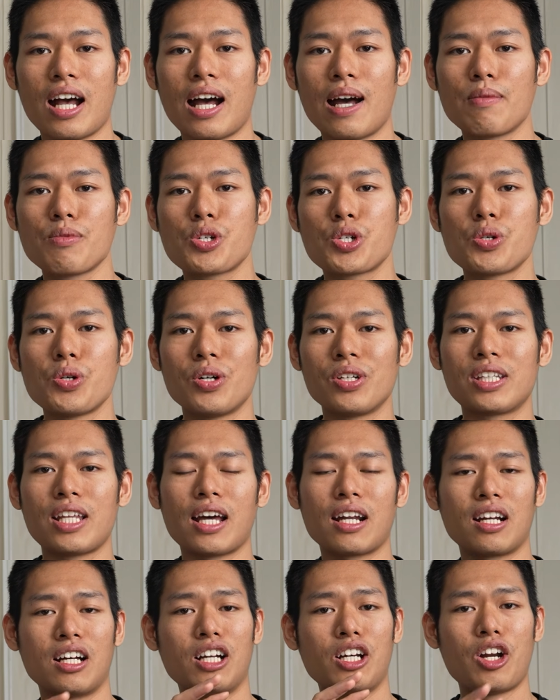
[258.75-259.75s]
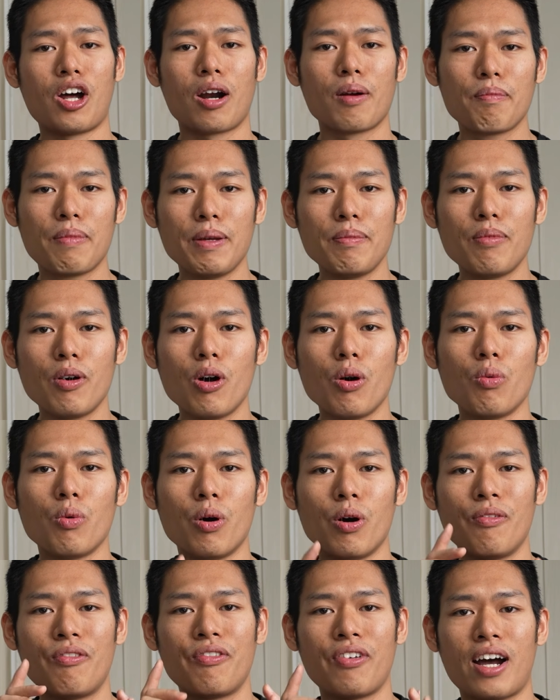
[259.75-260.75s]
I'm sure that a lot of people
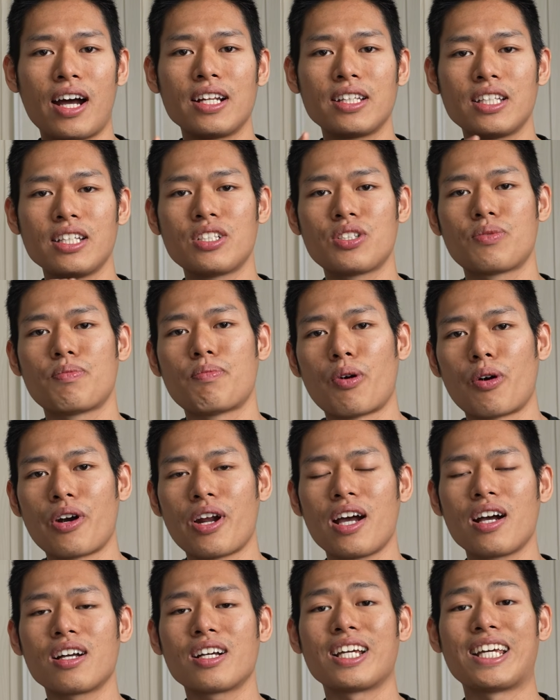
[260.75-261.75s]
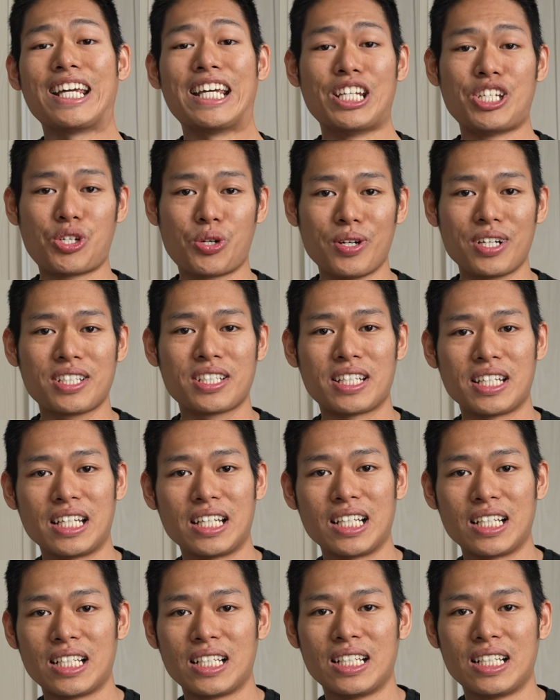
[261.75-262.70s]
will find this product interesting.